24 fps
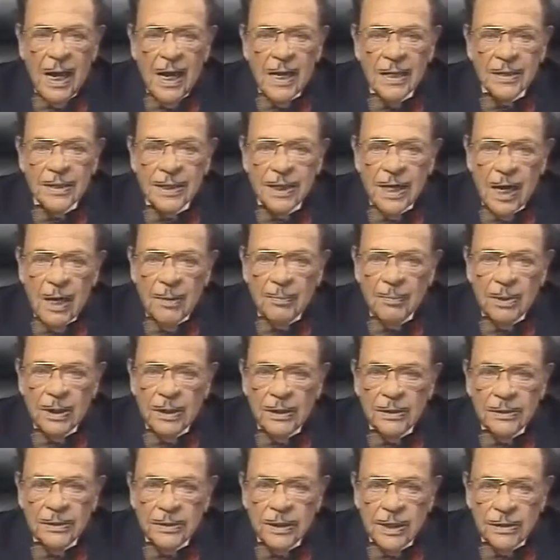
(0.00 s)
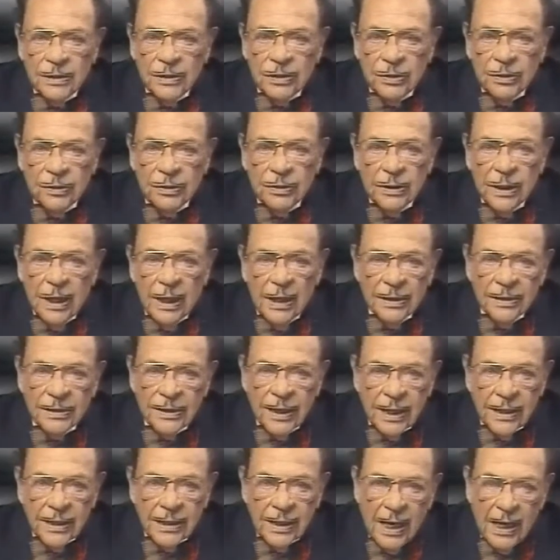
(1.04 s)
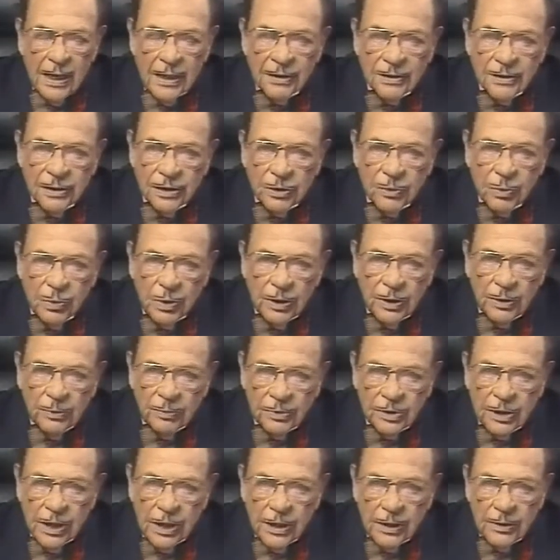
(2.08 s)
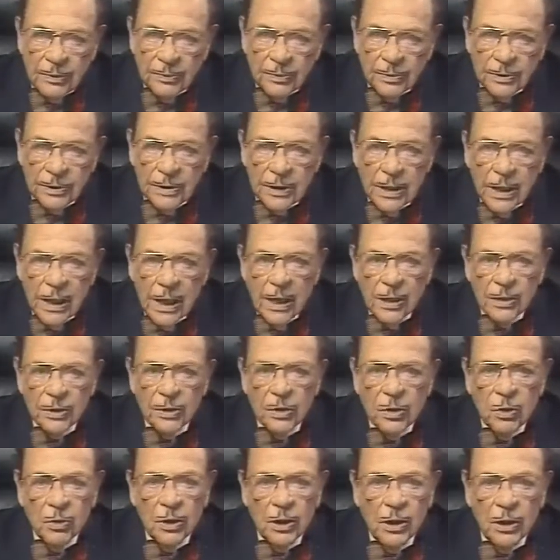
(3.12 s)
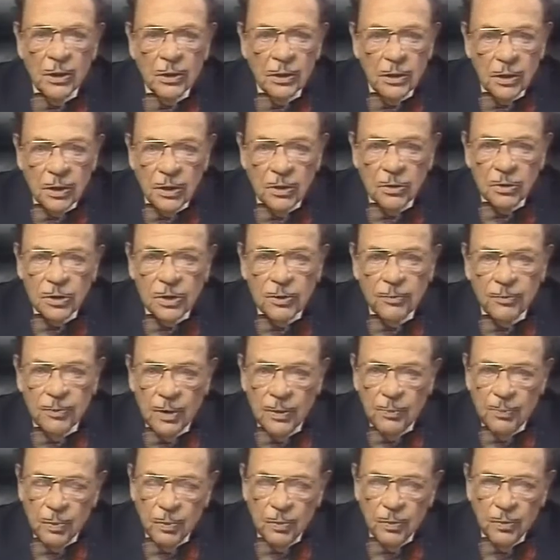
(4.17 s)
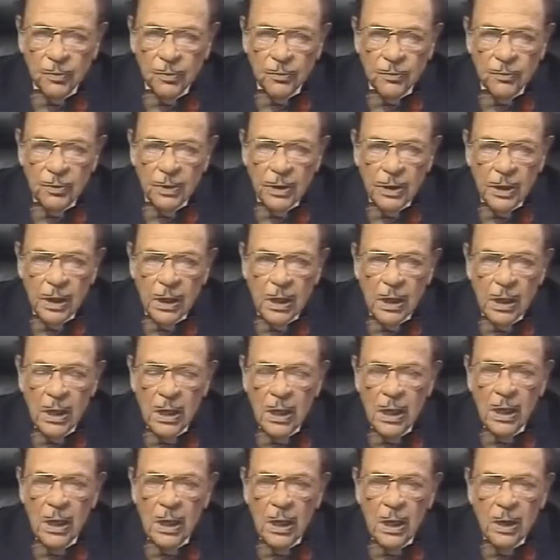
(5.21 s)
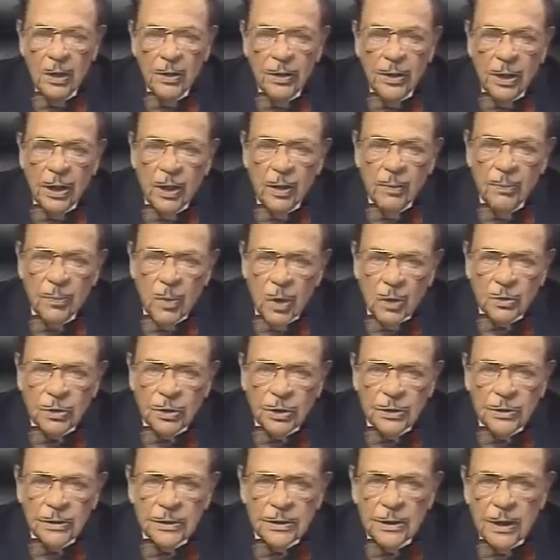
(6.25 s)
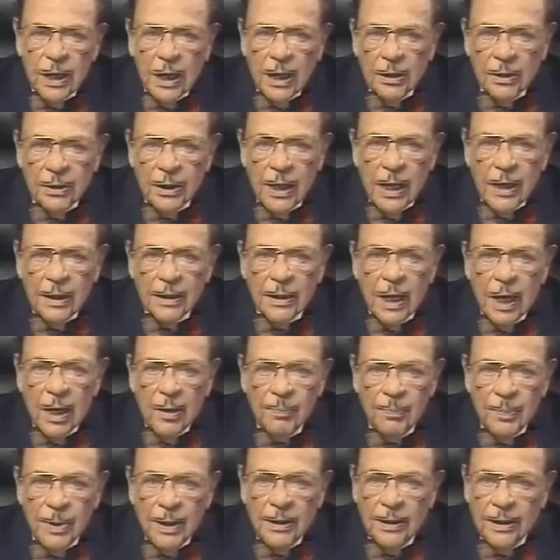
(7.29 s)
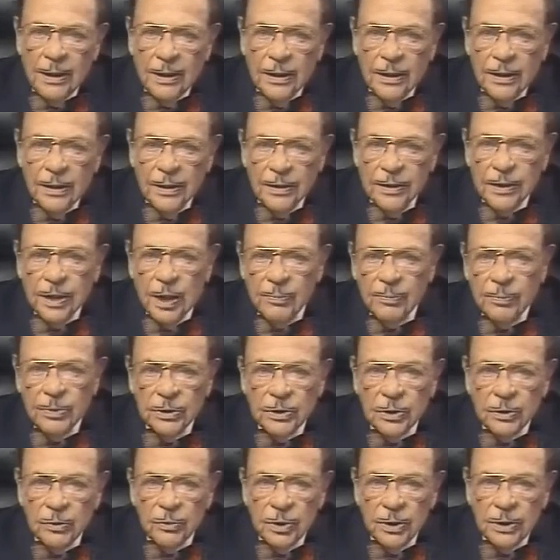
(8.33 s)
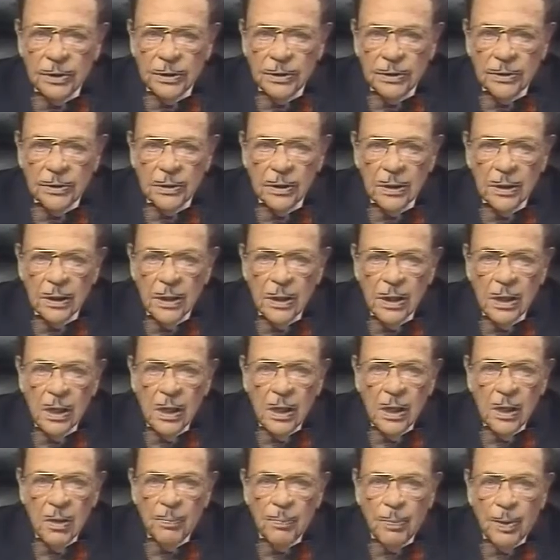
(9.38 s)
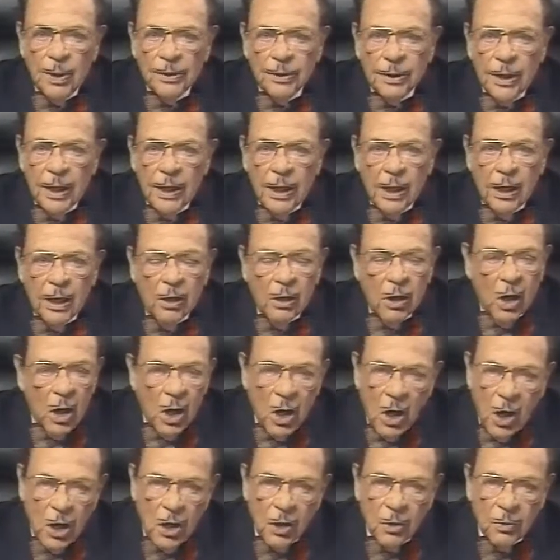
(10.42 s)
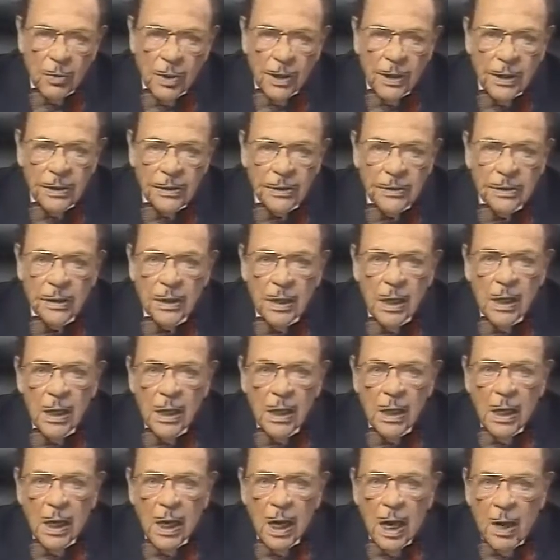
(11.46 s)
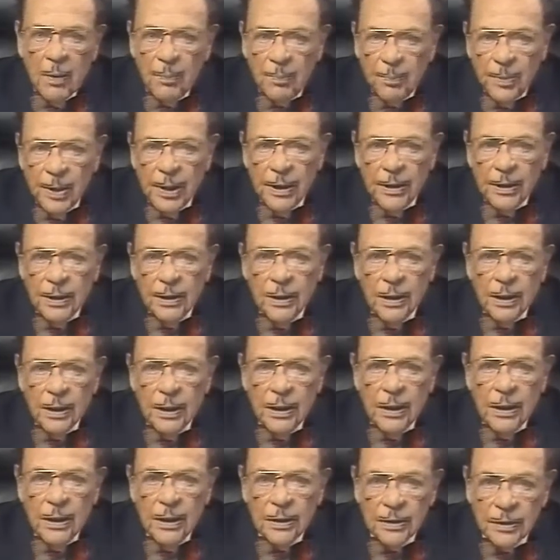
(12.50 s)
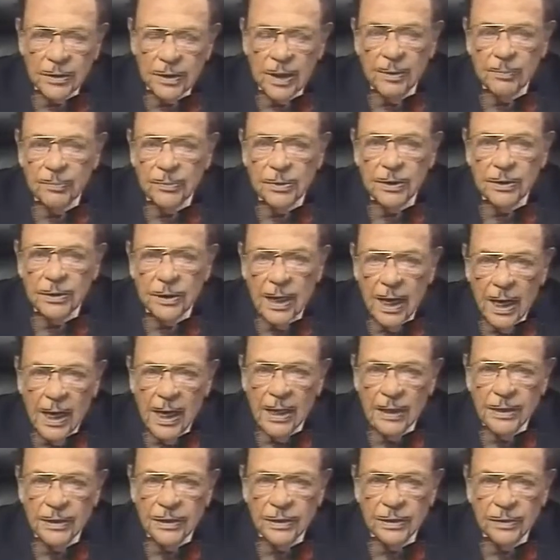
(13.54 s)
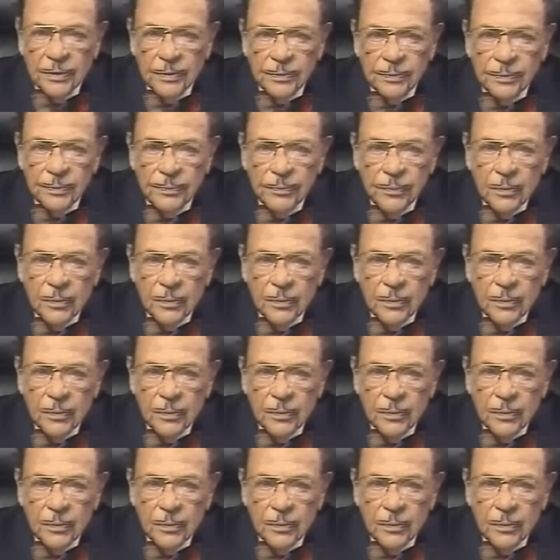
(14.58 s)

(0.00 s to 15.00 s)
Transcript: As the eminent teacher and psychologist William James has so conclusively proved, the emotions are not immediately subject to reason, but they are always immediately subject to action.